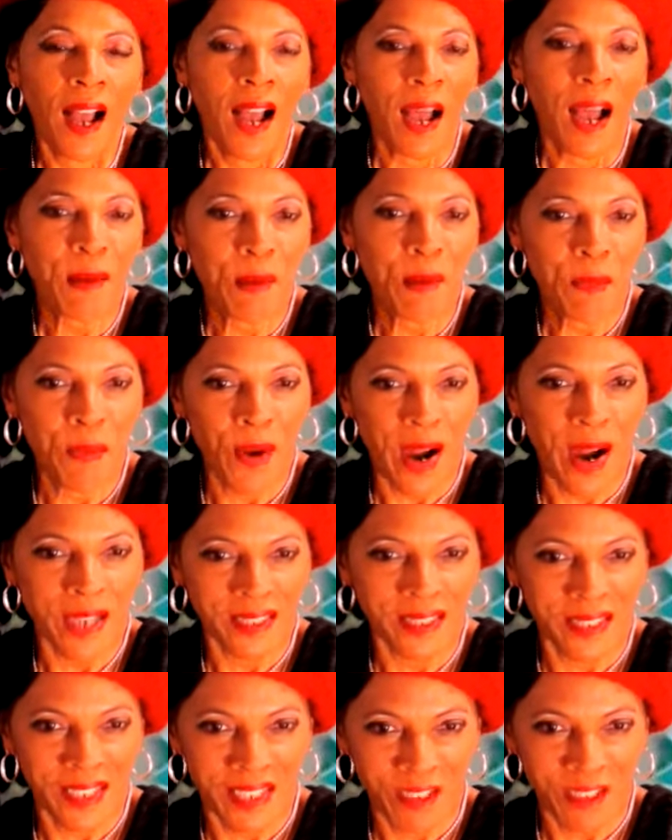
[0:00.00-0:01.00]
I'm a
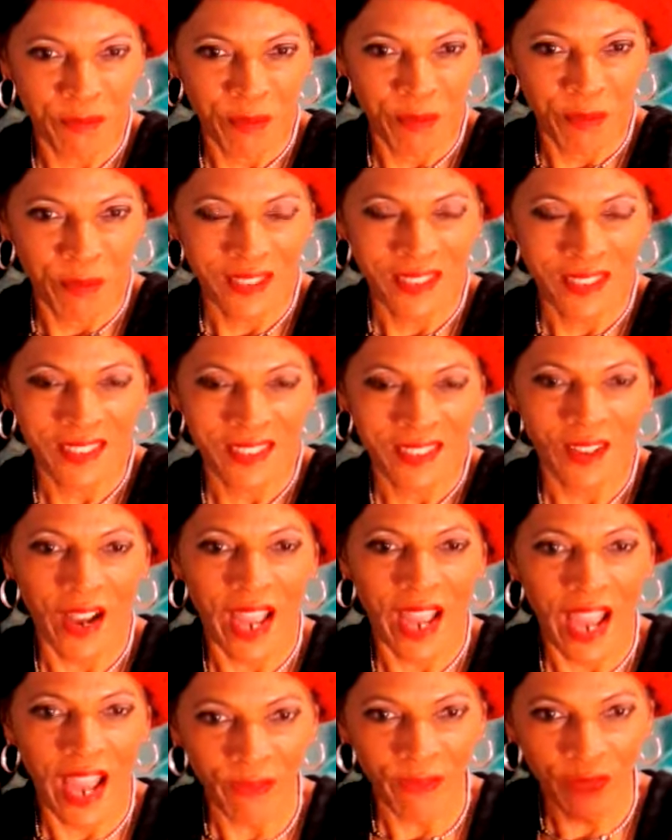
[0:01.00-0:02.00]
process person. So I
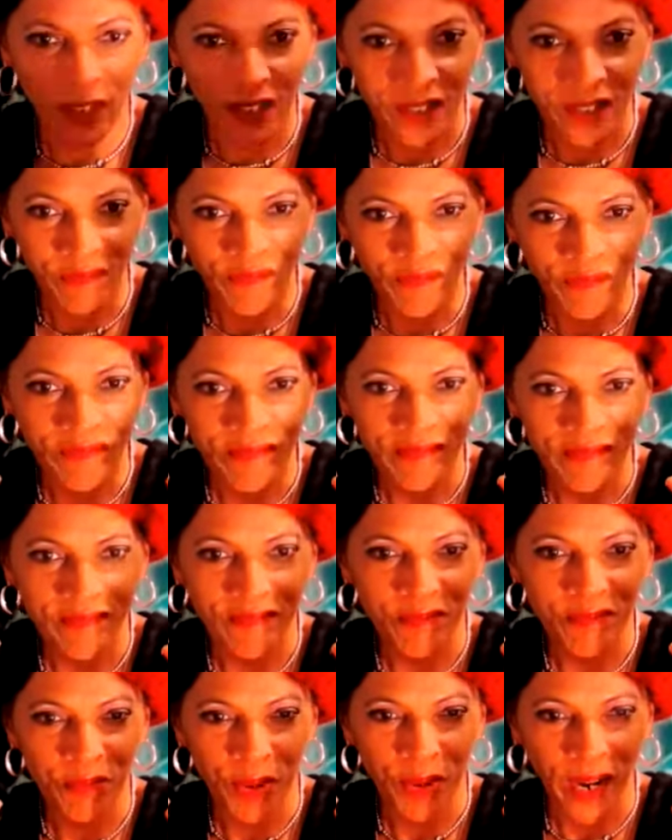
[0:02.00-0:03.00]
have to
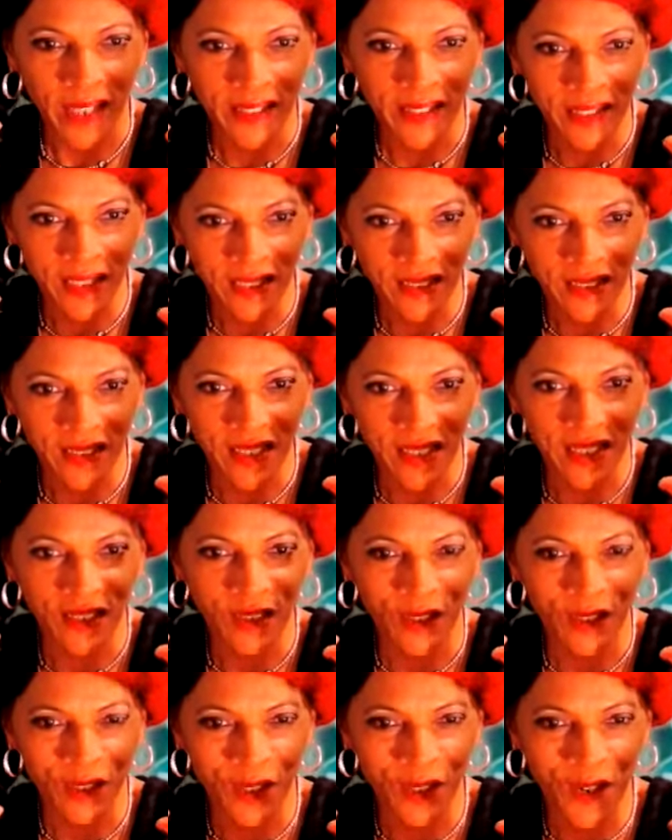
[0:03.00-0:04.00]
process things
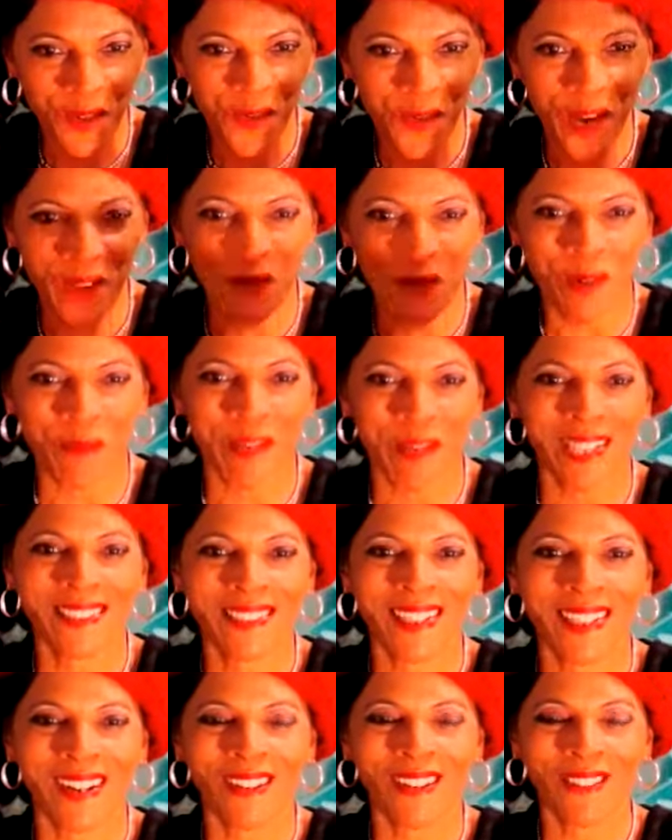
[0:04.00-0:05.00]
a certain way for
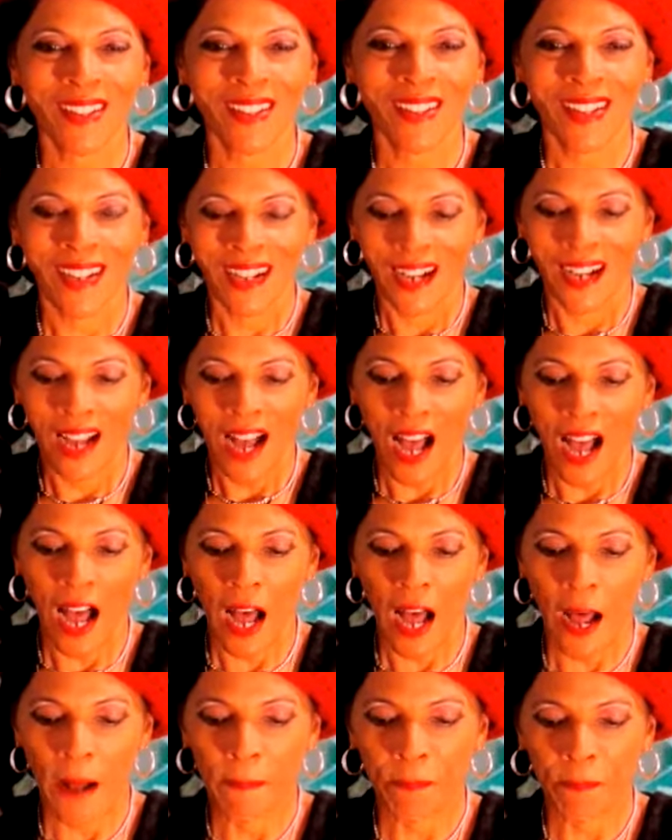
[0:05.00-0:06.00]
myself.
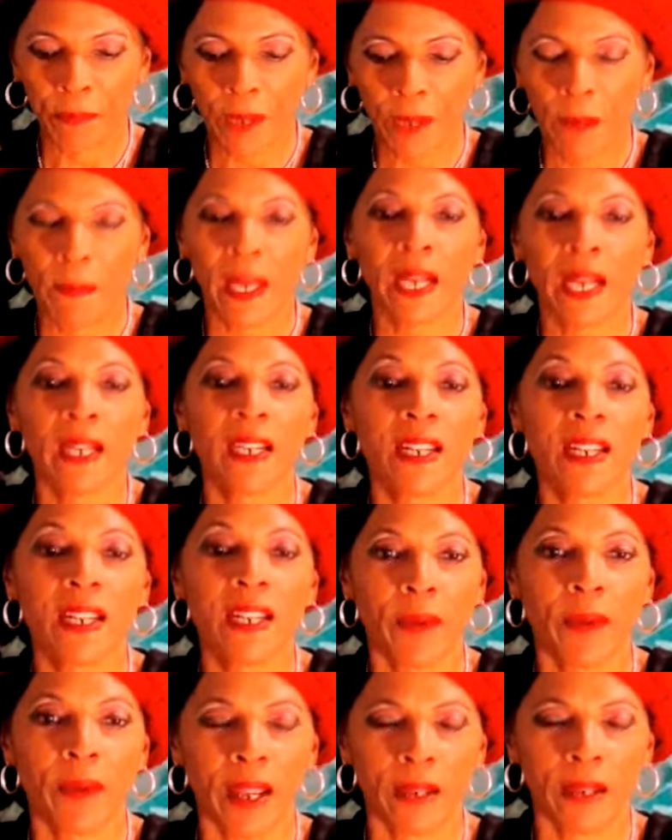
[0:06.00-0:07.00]
Um, but at
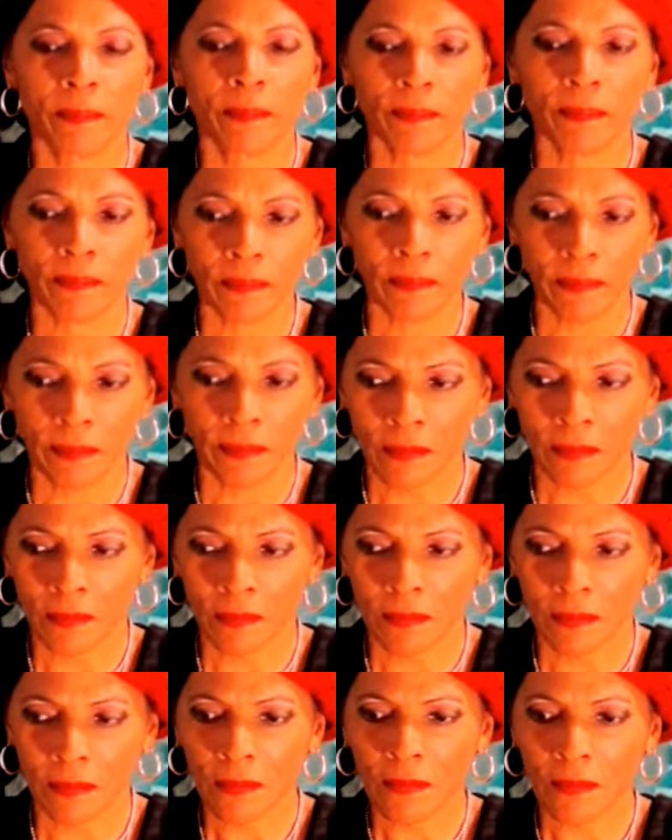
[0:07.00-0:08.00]
any rate,
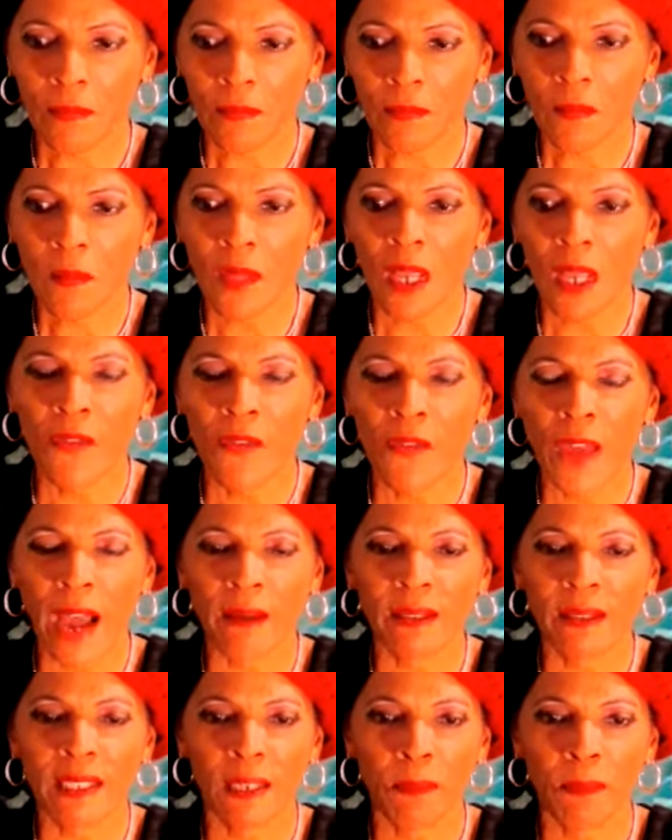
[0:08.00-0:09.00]
if you
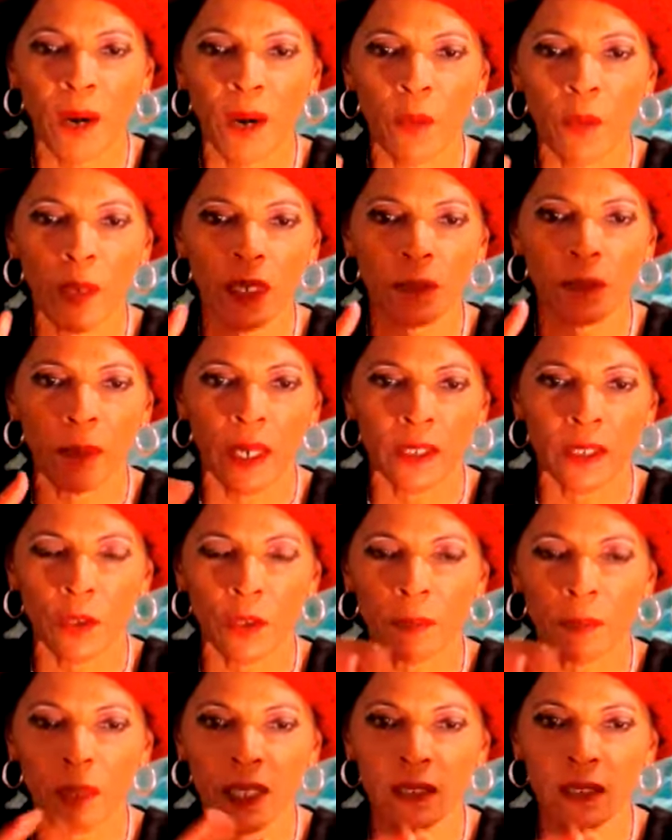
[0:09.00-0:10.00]
haven't seen part one and part
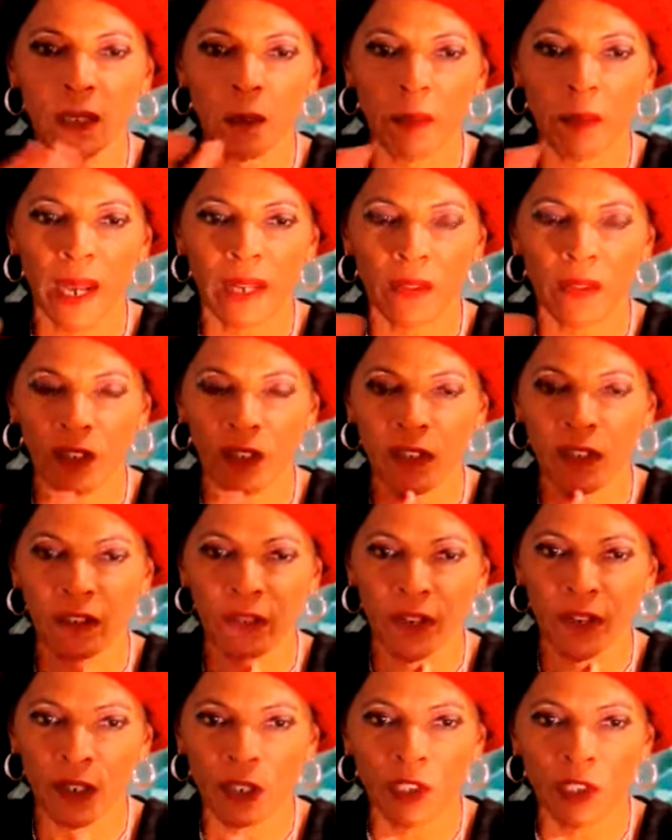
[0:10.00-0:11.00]
two, please go back. They're,
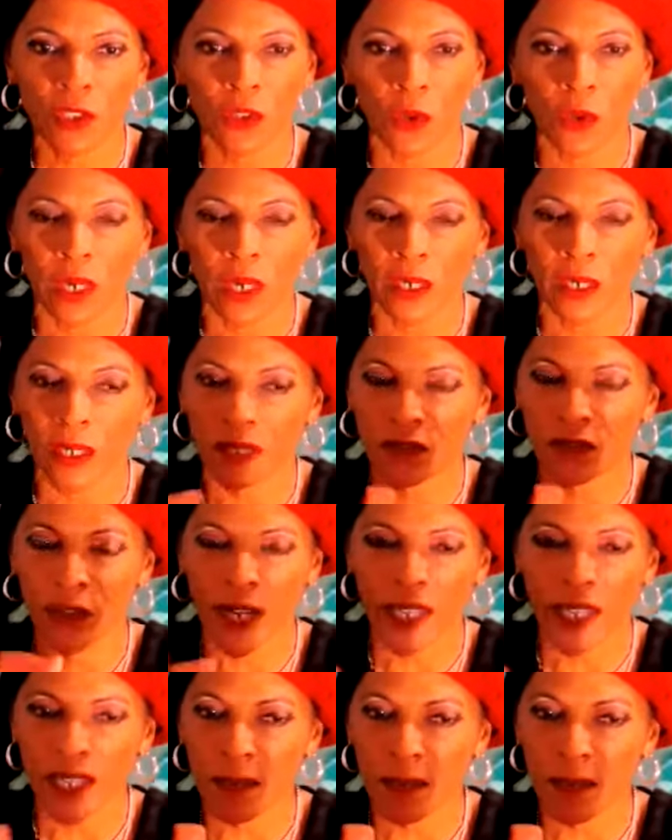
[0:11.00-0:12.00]
very short. I try
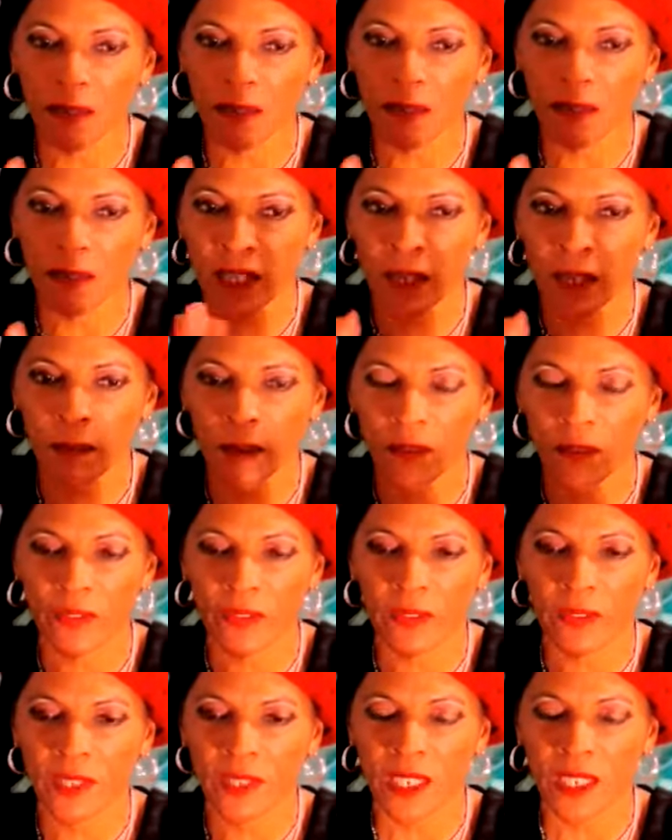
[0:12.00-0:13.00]
and keep everything about
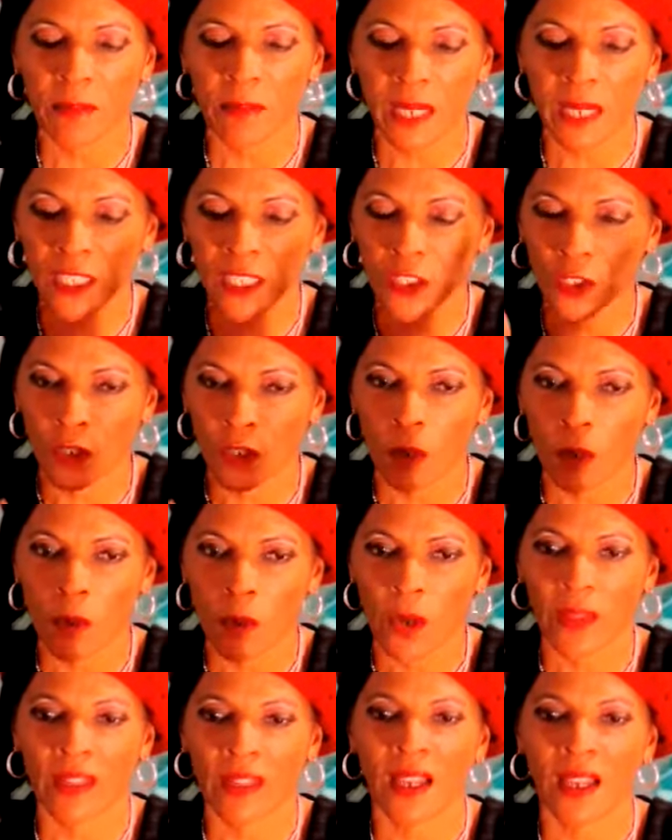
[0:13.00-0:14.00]
15 minutes, no
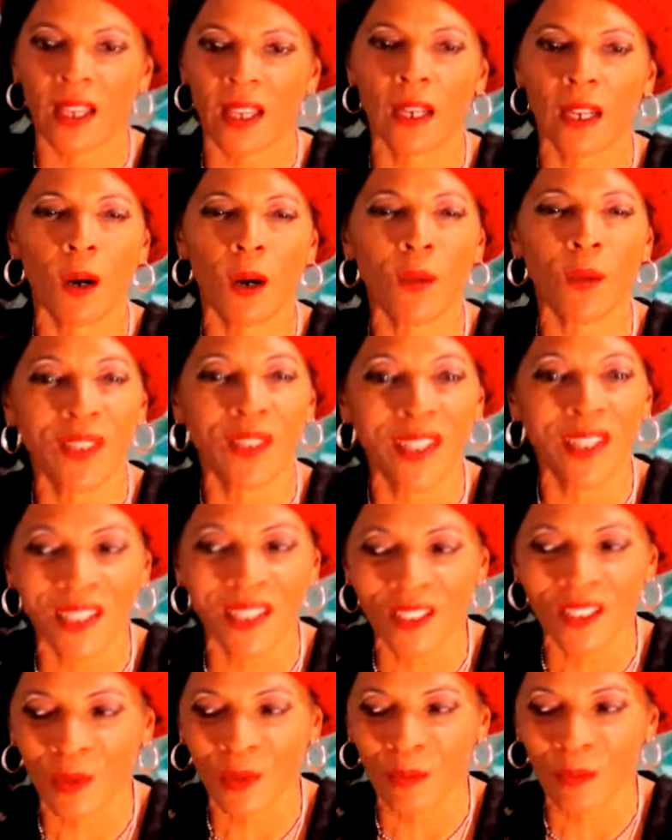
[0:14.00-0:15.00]
more than, and hopefully
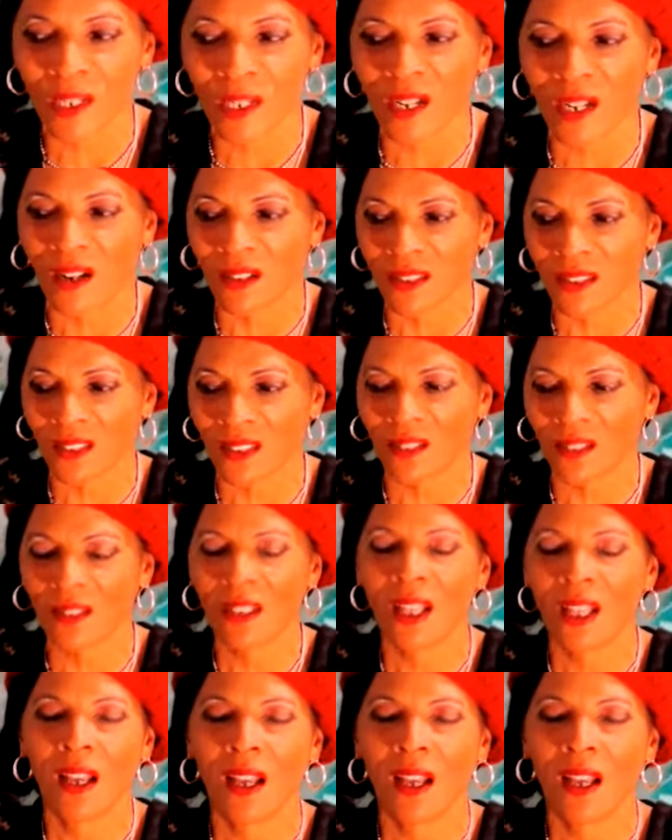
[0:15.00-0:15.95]
this will be also.